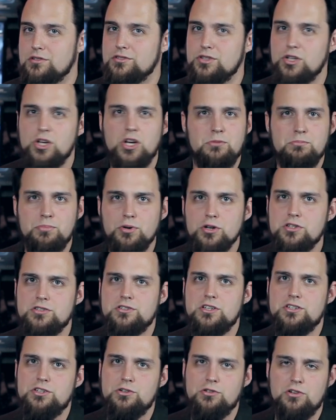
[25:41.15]
so you can push
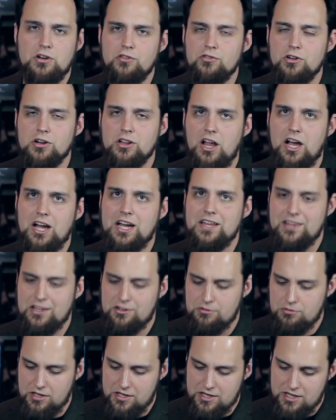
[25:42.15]
this, you can overclock it,
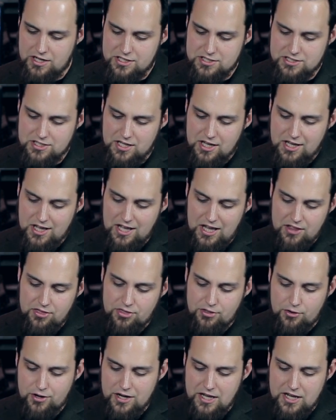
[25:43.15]
that's really nice, and
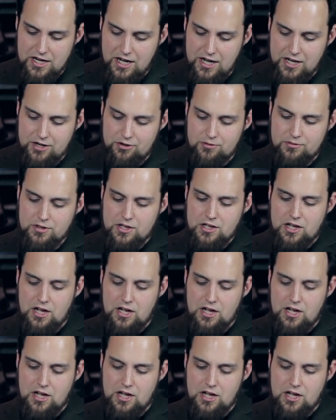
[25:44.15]
30 at idle.